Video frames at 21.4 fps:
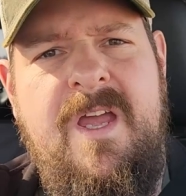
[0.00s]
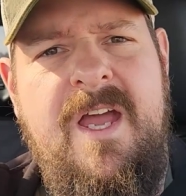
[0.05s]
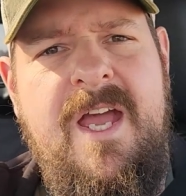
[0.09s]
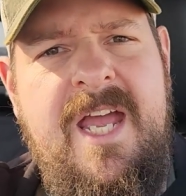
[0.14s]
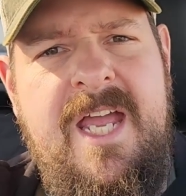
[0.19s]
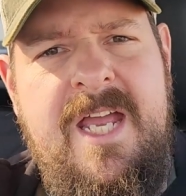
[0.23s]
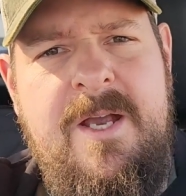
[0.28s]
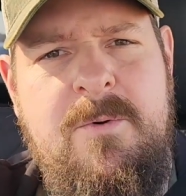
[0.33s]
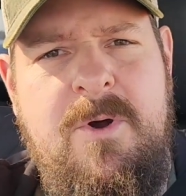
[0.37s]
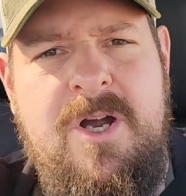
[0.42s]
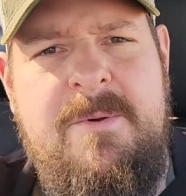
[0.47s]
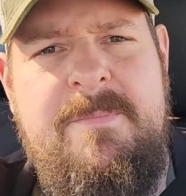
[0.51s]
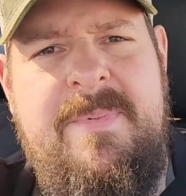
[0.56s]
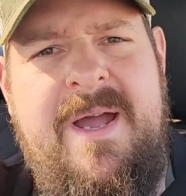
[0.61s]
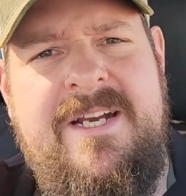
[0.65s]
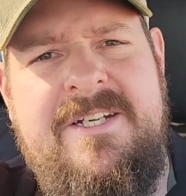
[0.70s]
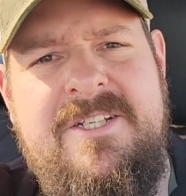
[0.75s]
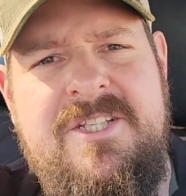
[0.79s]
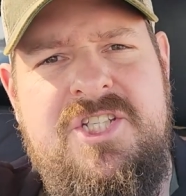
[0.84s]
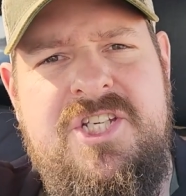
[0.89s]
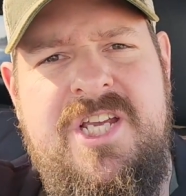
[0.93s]
Hey, welcome
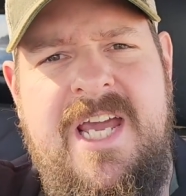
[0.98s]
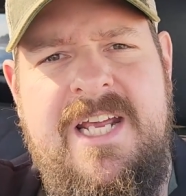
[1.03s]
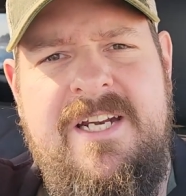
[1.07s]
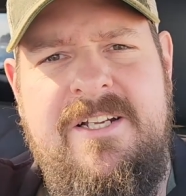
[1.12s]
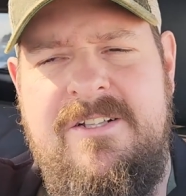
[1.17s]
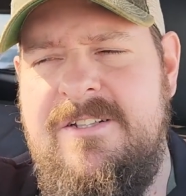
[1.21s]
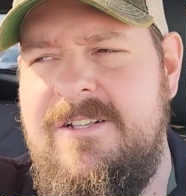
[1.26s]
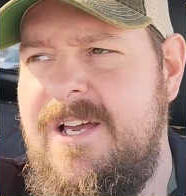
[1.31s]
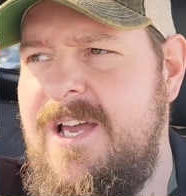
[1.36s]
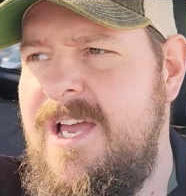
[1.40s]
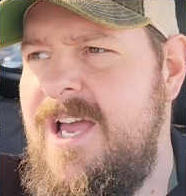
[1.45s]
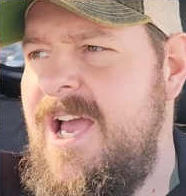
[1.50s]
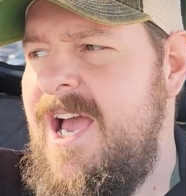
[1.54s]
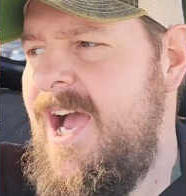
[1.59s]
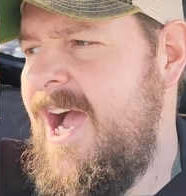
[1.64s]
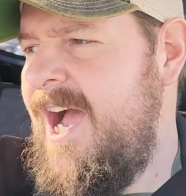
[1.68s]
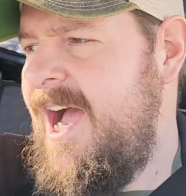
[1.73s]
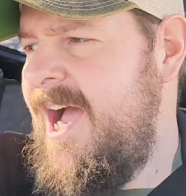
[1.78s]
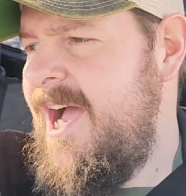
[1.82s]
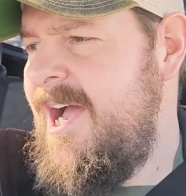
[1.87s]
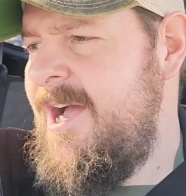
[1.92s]
back to the channel.
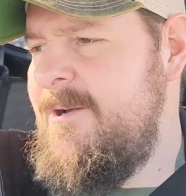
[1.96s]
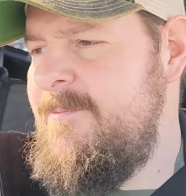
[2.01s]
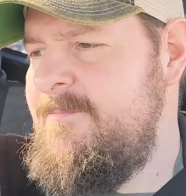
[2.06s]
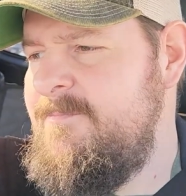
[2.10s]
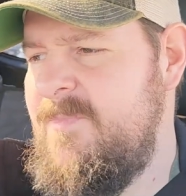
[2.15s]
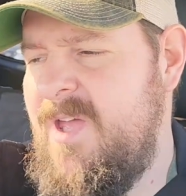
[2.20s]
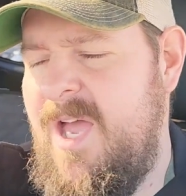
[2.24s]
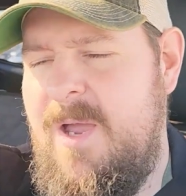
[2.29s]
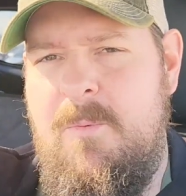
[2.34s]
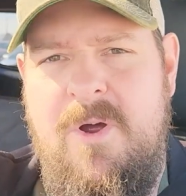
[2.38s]
I